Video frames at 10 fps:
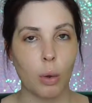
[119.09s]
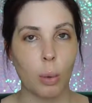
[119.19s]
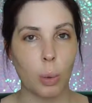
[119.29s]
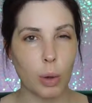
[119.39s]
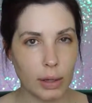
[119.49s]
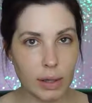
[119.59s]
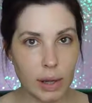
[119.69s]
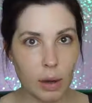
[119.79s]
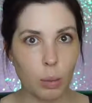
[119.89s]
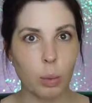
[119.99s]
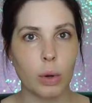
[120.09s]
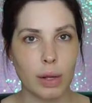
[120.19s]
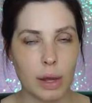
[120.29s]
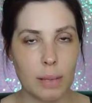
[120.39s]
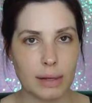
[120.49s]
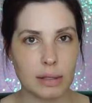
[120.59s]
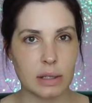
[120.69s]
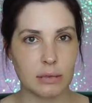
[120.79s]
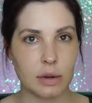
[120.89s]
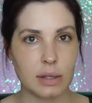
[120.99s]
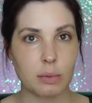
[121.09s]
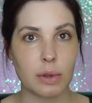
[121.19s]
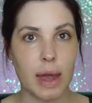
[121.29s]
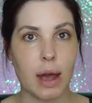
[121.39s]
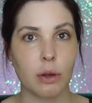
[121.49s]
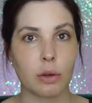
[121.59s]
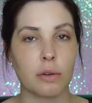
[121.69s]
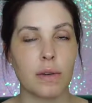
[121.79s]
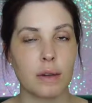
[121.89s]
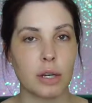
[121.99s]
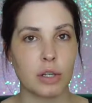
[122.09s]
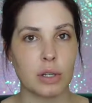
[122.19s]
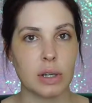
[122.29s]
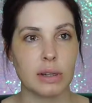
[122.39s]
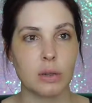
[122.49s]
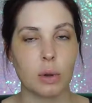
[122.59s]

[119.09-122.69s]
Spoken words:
really makes a difference with how your foundation is